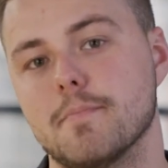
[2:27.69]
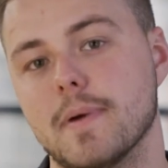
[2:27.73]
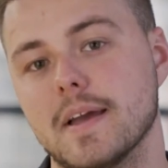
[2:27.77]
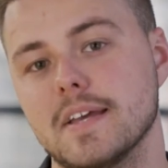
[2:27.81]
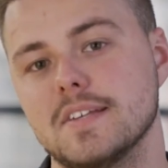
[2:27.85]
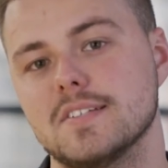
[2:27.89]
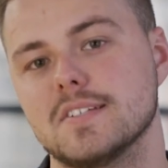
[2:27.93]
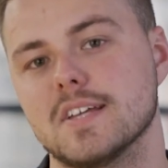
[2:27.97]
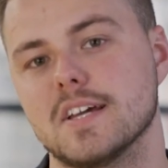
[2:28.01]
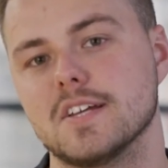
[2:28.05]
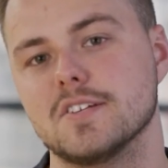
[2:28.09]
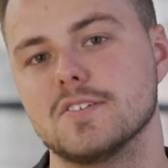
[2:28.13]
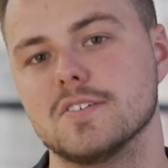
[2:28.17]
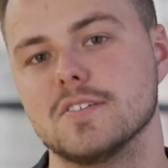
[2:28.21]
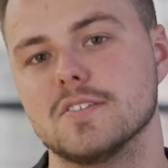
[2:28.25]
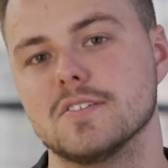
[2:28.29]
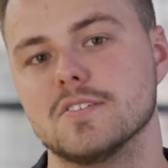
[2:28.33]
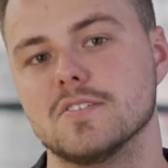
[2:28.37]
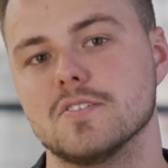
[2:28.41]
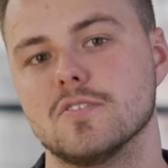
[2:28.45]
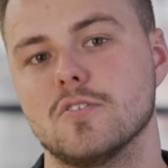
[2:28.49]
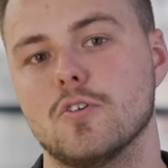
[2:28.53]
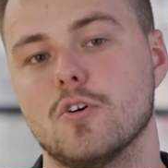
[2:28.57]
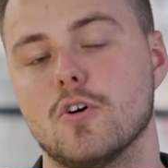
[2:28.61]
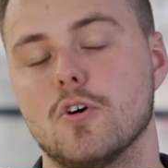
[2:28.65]
base
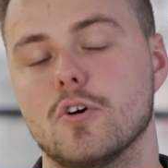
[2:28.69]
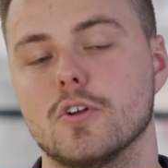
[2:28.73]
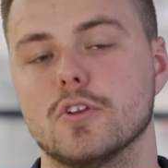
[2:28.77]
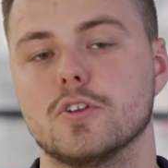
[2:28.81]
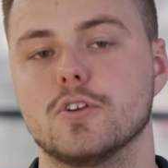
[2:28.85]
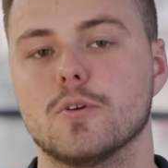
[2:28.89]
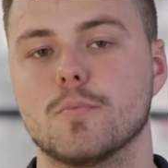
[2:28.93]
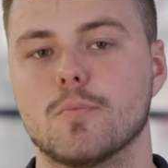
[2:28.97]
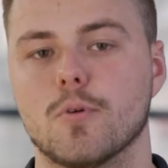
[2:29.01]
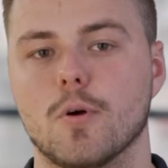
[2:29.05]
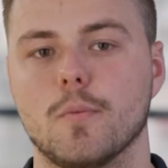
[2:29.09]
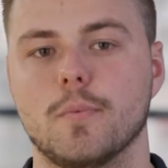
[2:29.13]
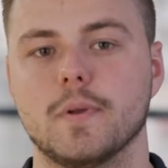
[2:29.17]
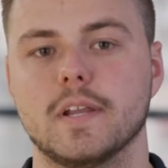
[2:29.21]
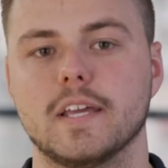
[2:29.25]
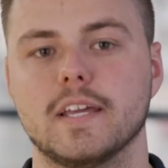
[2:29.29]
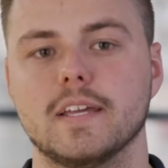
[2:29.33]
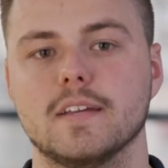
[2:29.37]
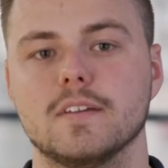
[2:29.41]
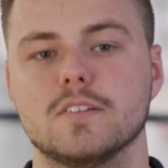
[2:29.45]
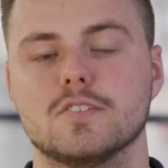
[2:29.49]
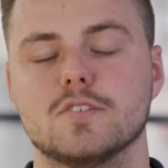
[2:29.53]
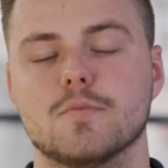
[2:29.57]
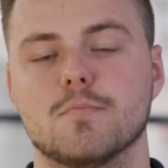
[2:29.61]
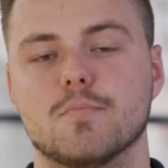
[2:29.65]
stations on your
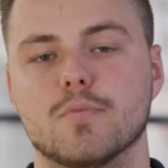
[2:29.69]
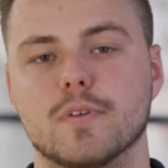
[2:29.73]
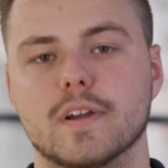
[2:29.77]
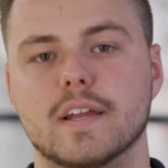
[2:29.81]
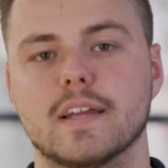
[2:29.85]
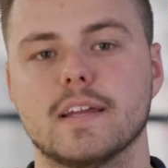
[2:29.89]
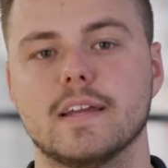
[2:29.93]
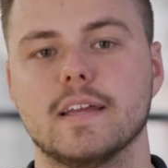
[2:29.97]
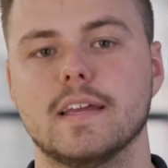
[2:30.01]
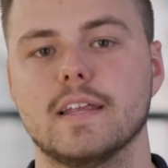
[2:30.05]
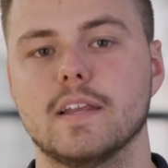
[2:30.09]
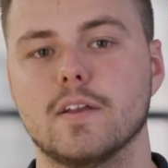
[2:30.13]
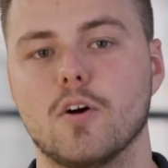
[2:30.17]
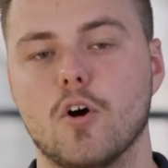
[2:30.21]
property to bring it